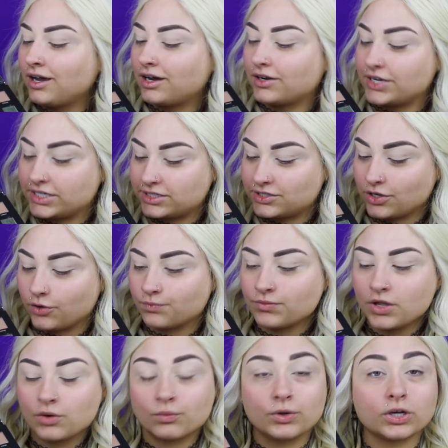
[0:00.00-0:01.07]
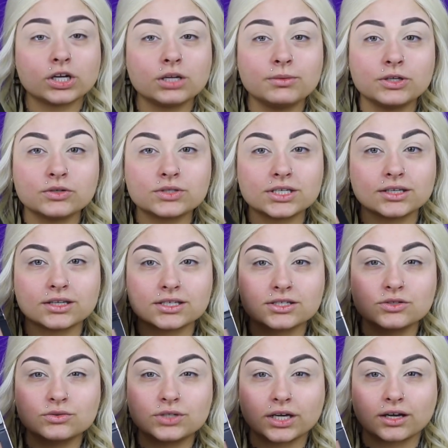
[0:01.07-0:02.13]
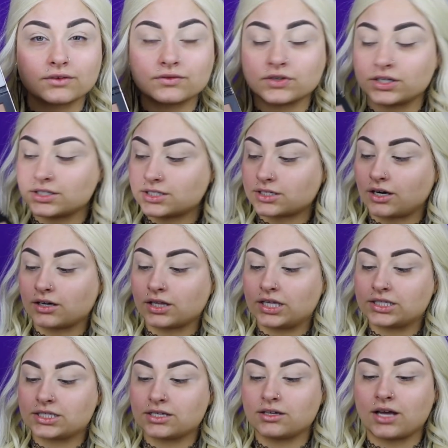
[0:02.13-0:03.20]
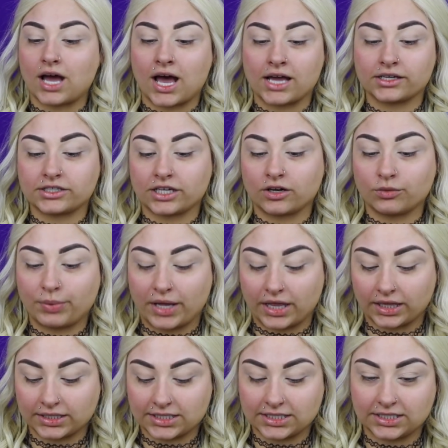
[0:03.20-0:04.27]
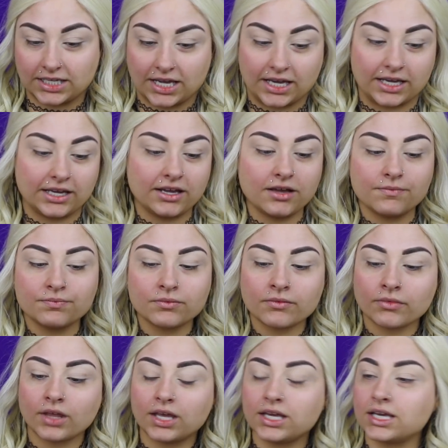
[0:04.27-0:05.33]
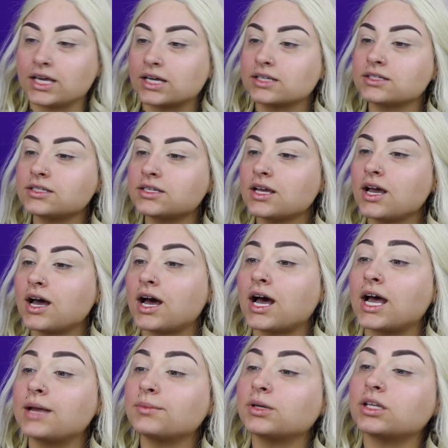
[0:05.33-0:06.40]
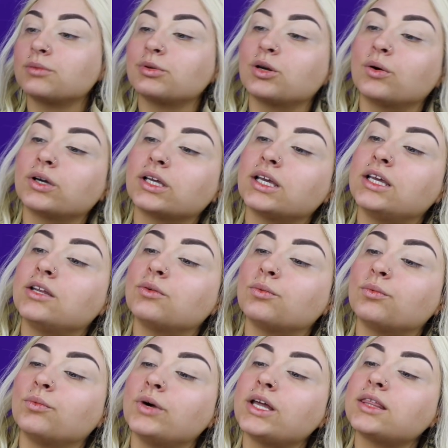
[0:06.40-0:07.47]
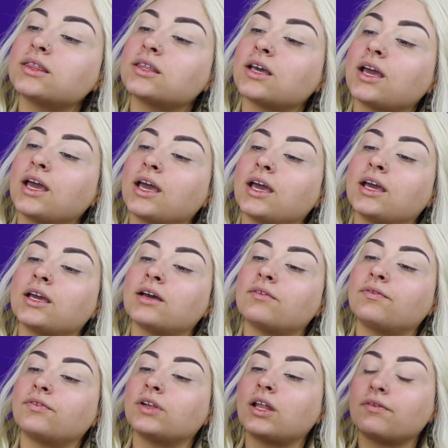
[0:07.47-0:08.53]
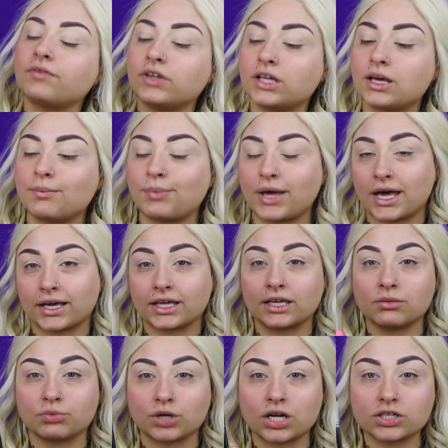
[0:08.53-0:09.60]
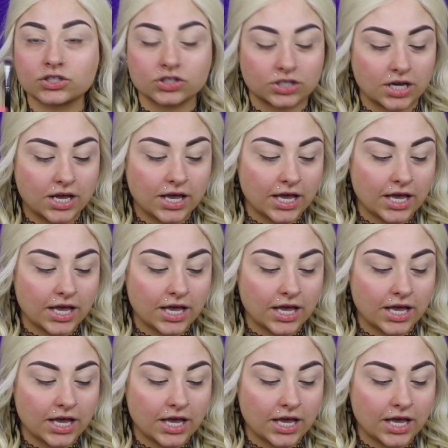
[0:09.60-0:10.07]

Alright, so we're going to be using this new Deck of Scarlet eyeshadow palette today. And I'm going to be going in with a fluffy packing brush.